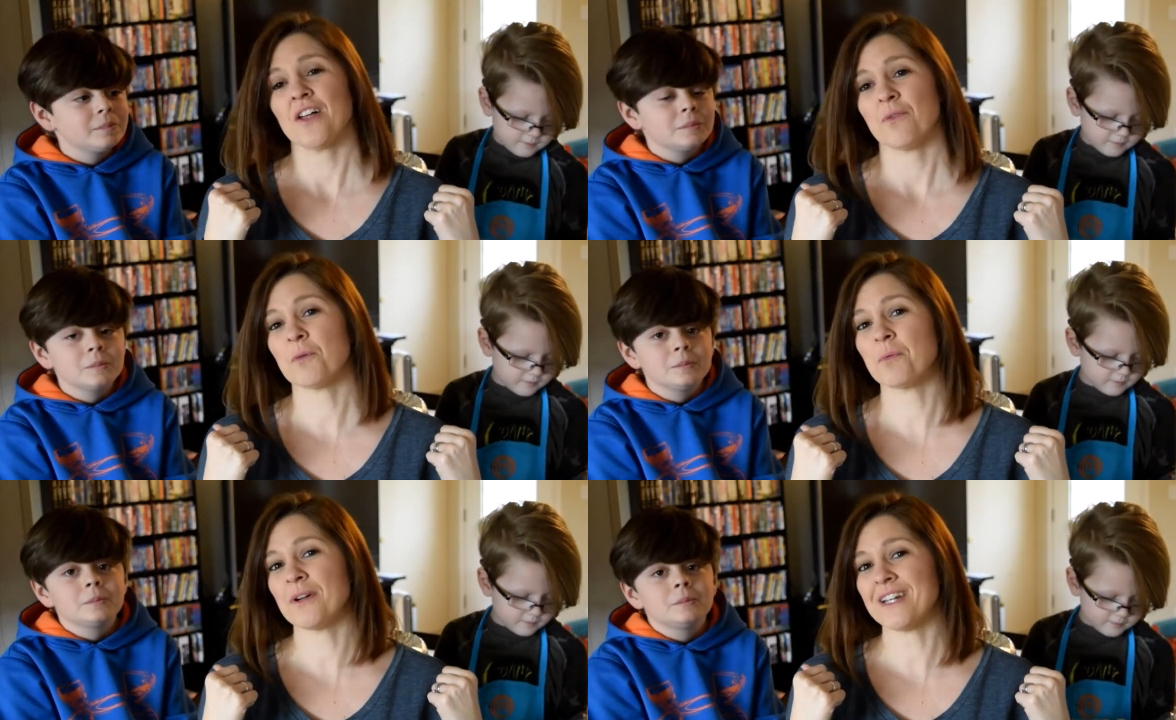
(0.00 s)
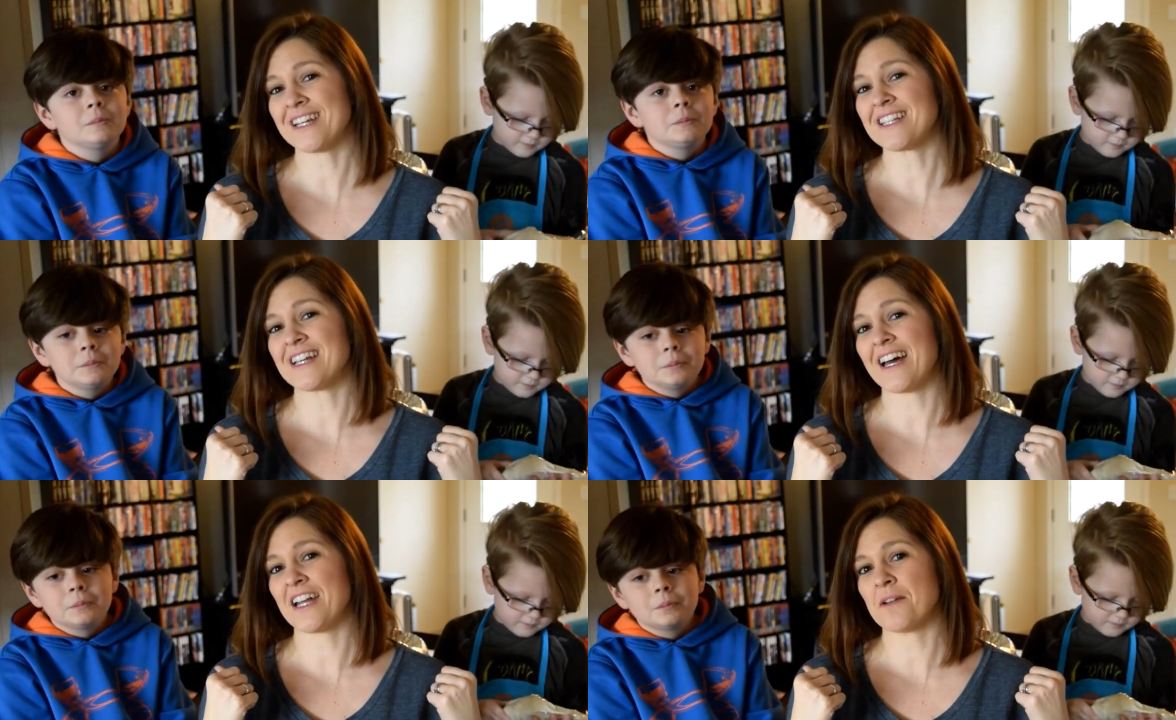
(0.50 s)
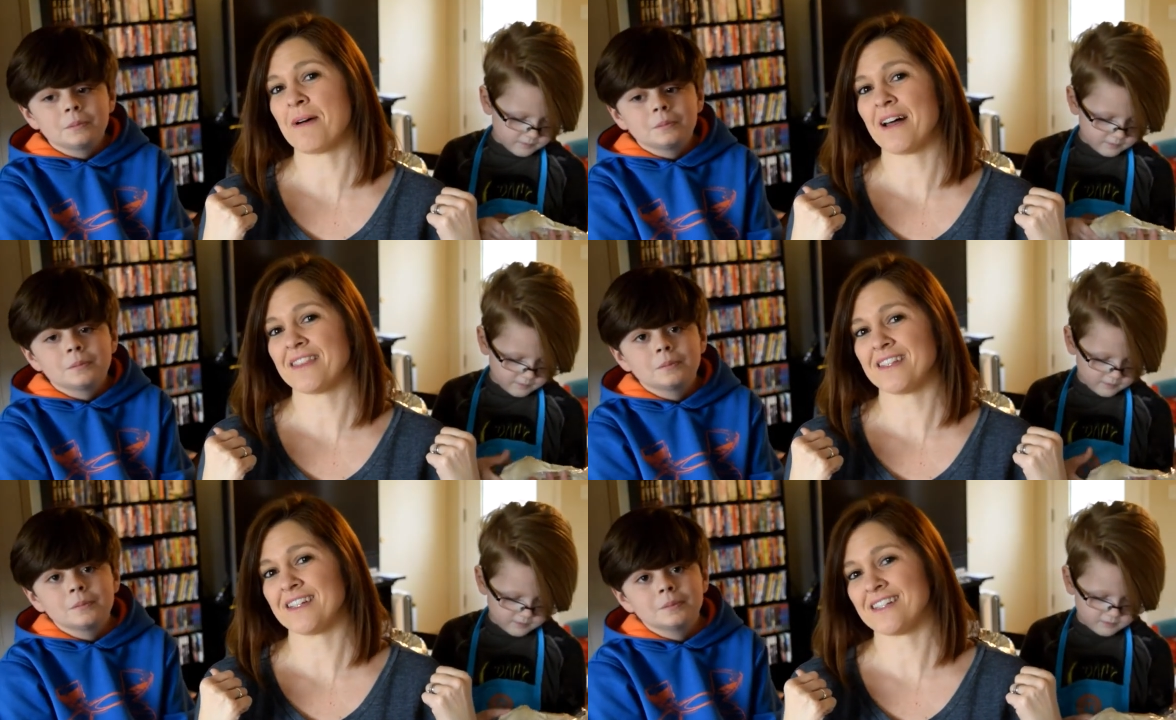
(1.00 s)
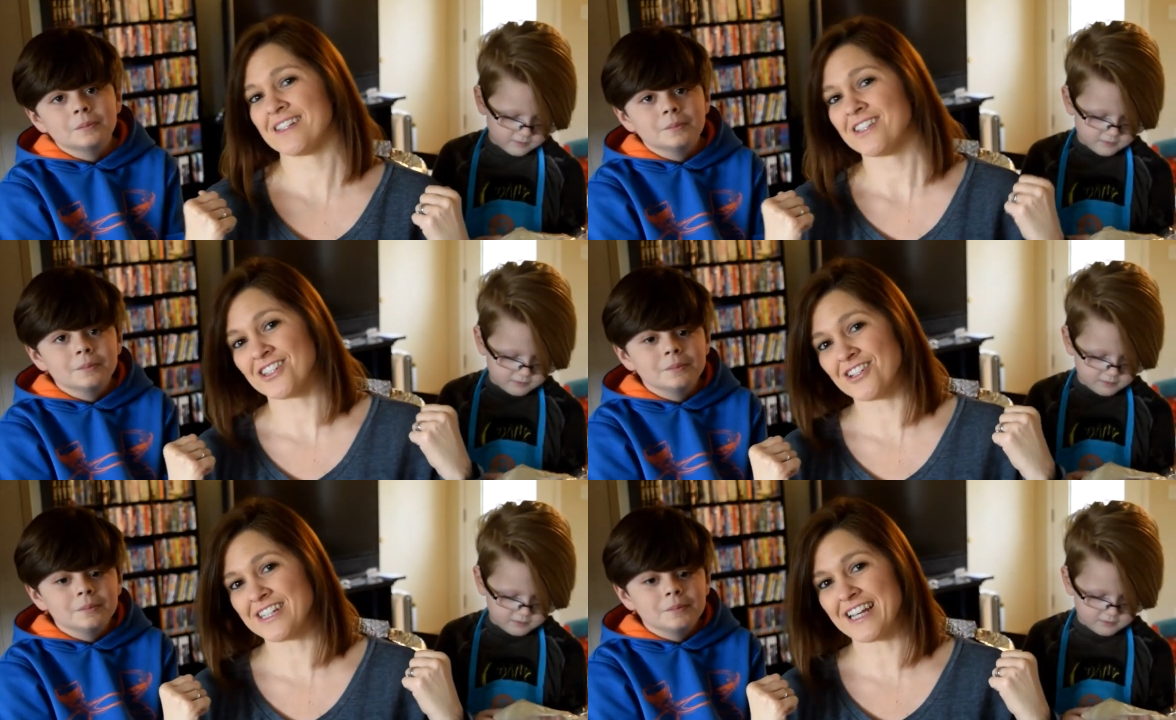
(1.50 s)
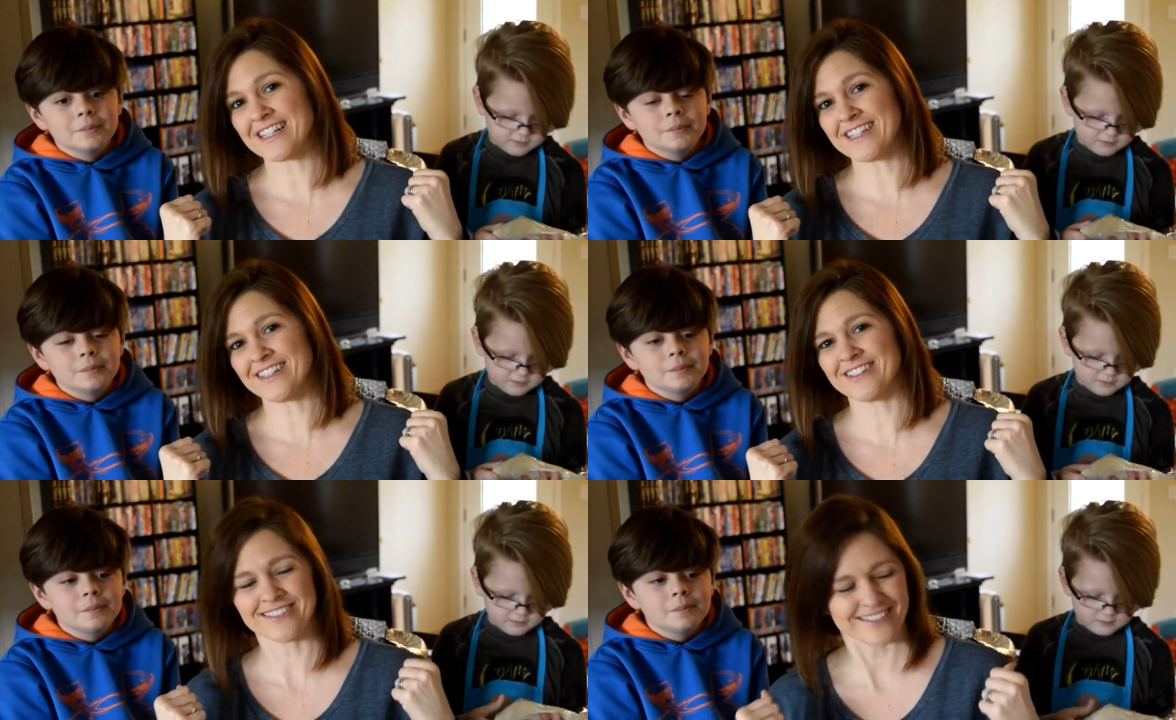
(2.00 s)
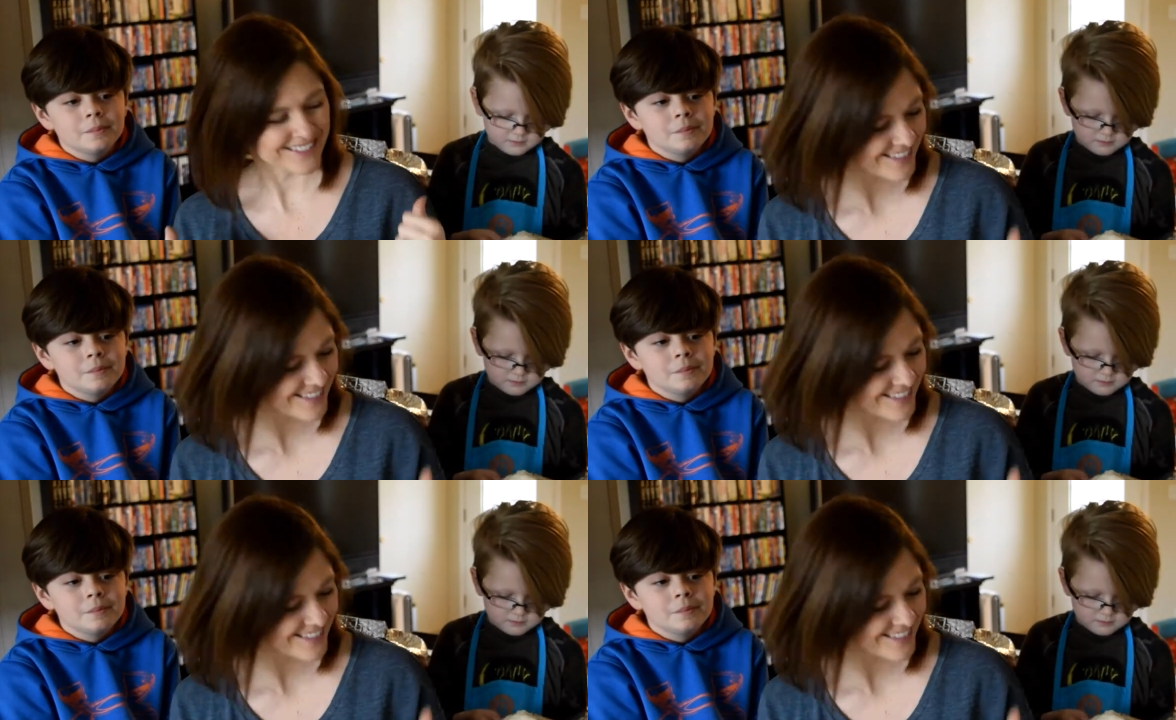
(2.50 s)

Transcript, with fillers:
Speaker 1: we're pretty excited about this. So stay tuned.